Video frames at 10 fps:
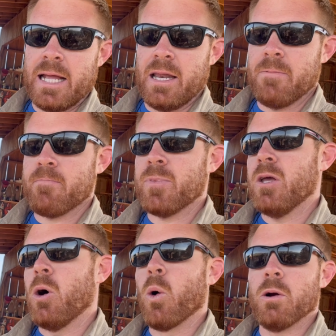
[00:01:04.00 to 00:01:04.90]
in it,
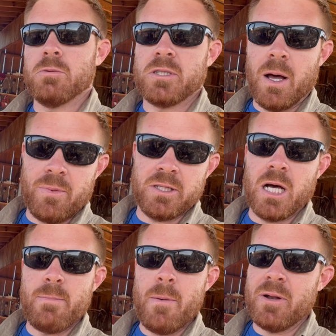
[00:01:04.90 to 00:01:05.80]
or something's
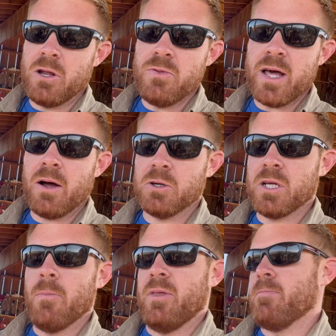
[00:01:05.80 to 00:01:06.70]
up, maybe a tooth out or
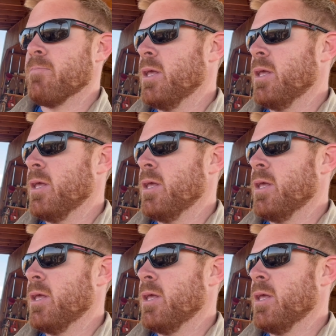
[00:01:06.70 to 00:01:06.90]
something.